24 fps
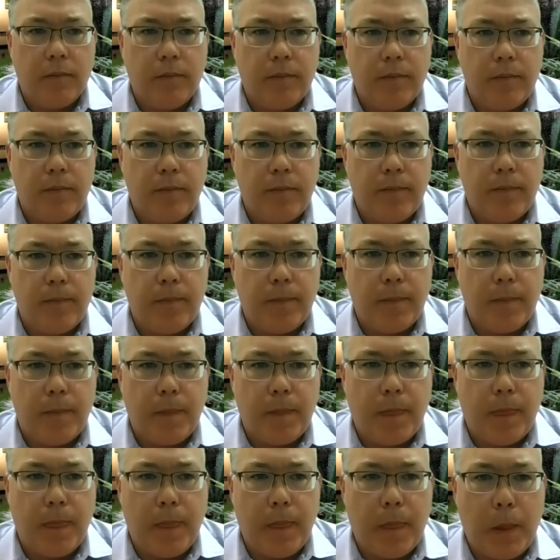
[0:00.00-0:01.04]

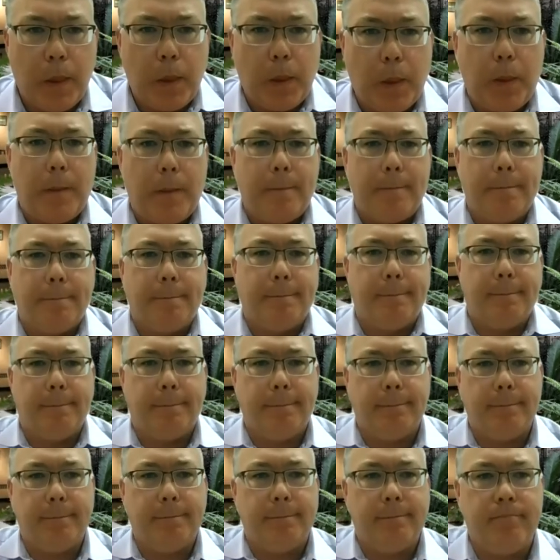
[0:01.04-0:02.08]

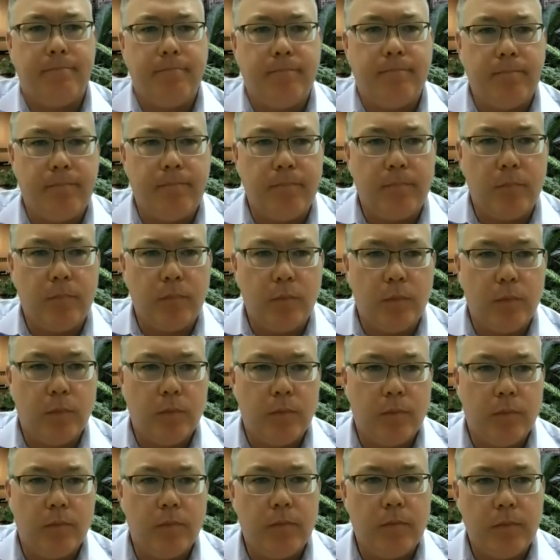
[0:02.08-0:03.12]

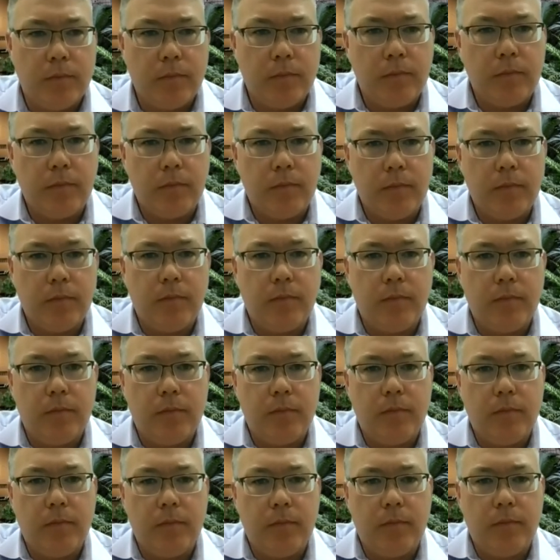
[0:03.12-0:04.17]

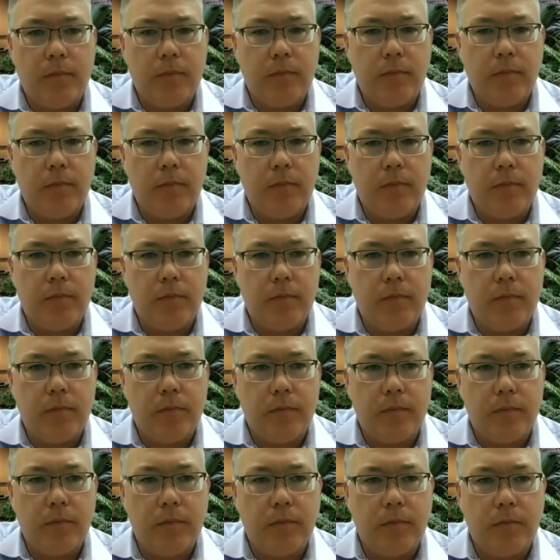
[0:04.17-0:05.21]

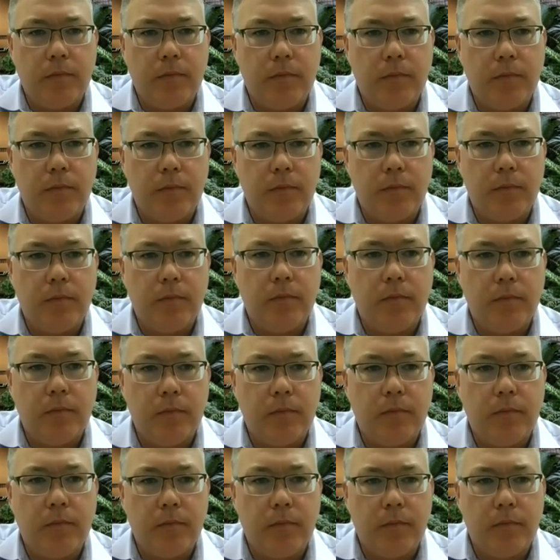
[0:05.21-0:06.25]

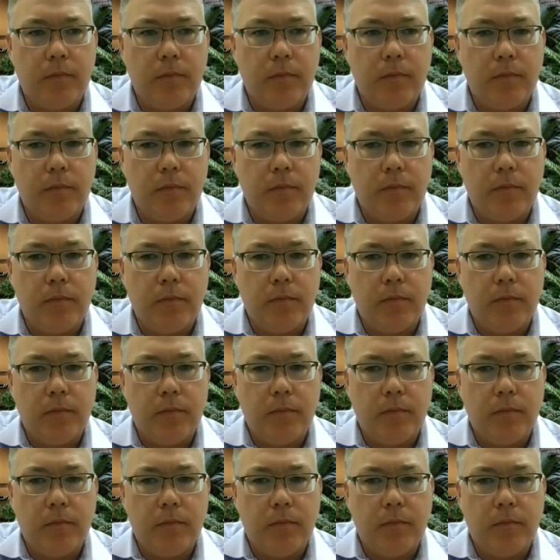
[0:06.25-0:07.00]
(not speaking)